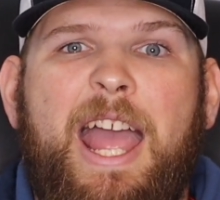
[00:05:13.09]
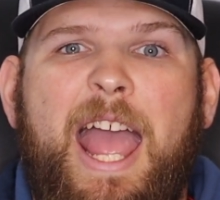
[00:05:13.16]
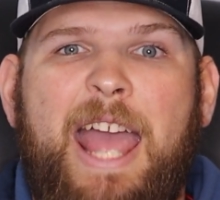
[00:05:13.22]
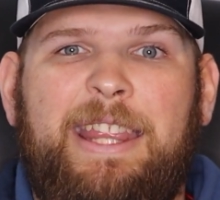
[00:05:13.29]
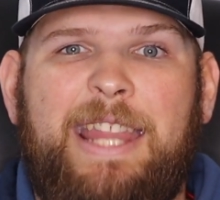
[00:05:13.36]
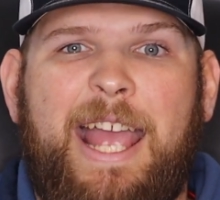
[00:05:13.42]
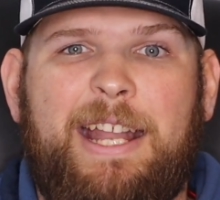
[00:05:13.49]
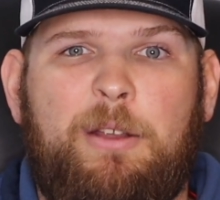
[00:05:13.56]

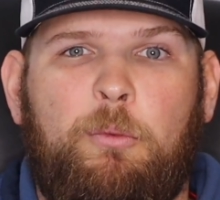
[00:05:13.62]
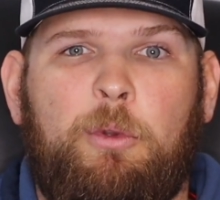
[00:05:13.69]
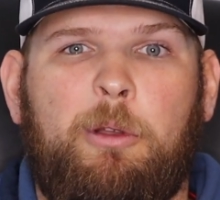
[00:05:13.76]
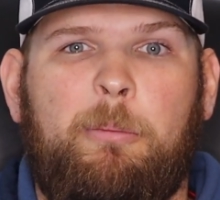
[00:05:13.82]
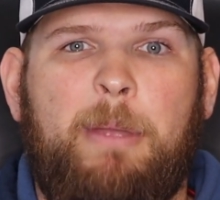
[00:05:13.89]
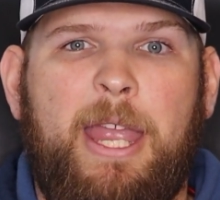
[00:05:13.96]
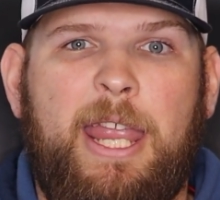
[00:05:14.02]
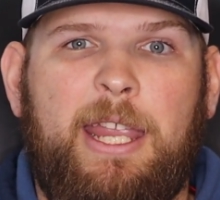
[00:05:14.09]
and that
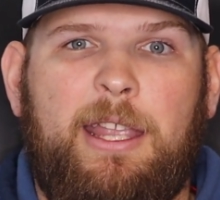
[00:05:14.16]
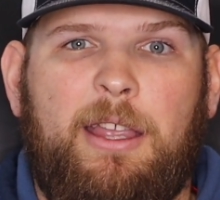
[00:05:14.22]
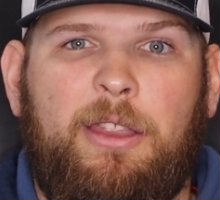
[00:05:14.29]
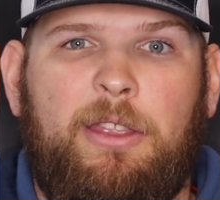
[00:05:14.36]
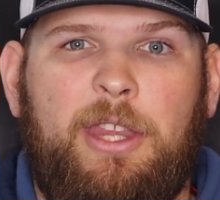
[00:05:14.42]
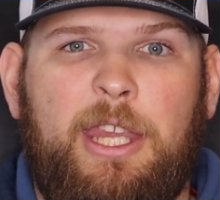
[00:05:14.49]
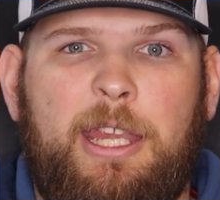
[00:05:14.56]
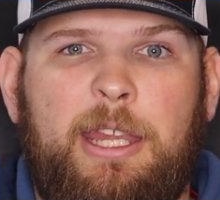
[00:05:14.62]
will
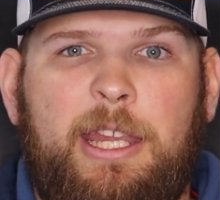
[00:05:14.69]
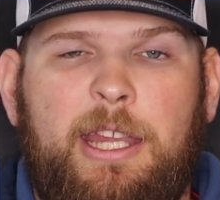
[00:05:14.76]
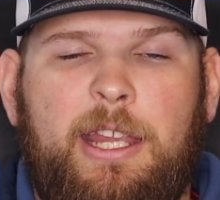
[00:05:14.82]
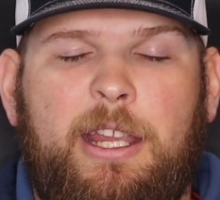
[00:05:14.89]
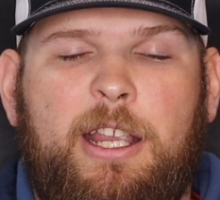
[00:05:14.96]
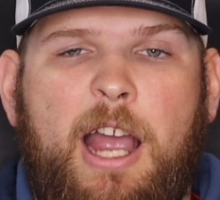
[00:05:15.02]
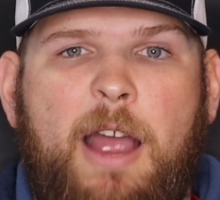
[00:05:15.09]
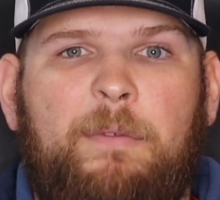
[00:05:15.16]
make the
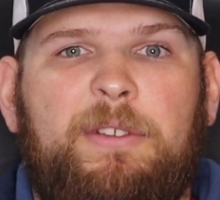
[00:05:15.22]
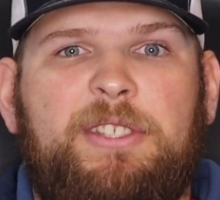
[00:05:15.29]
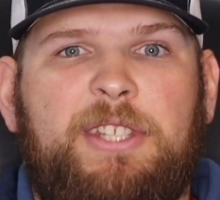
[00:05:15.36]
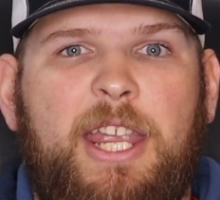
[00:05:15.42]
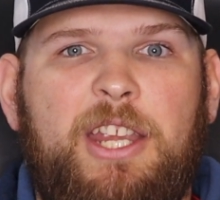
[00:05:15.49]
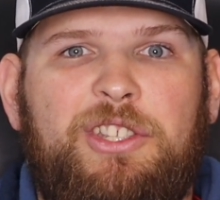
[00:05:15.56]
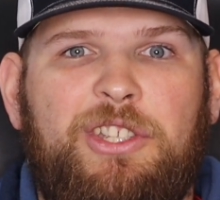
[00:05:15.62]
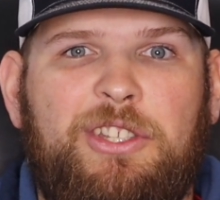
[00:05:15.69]

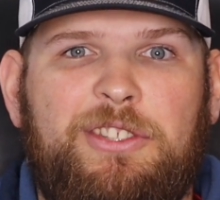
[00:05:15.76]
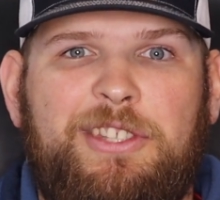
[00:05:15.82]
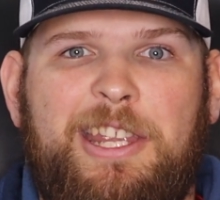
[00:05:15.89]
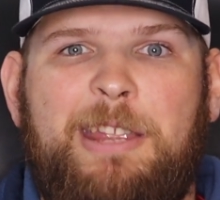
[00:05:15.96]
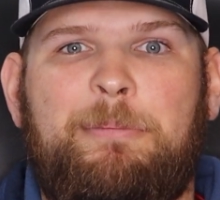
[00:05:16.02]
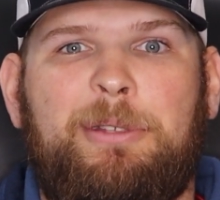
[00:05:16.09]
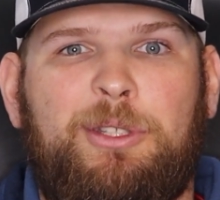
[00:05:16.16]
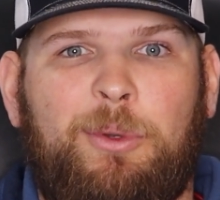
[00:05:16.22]
conversations
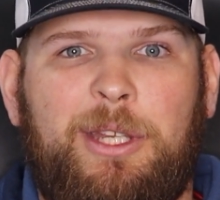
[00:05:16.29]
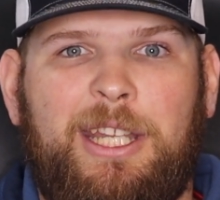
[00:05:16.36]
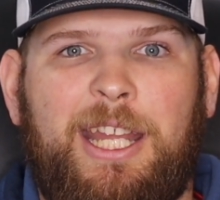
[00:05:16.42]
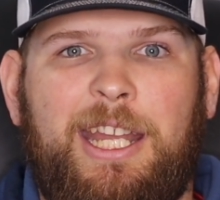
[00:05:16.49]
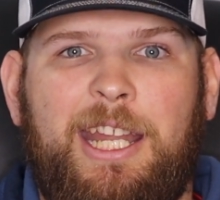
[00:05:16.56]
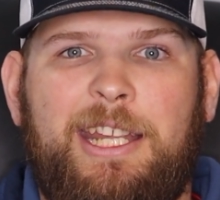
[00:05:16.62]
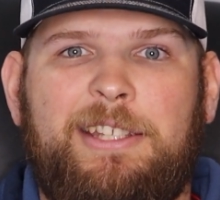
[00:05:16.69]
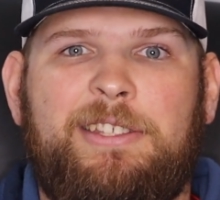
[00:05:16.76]
in between
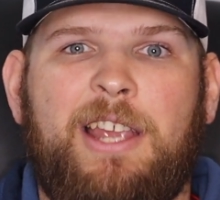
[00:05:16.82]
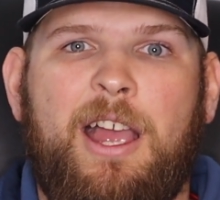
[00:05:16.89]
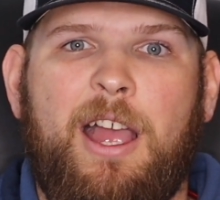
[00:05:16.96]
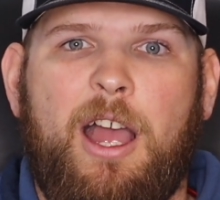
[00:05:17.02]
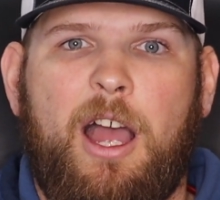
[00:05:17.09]
innings,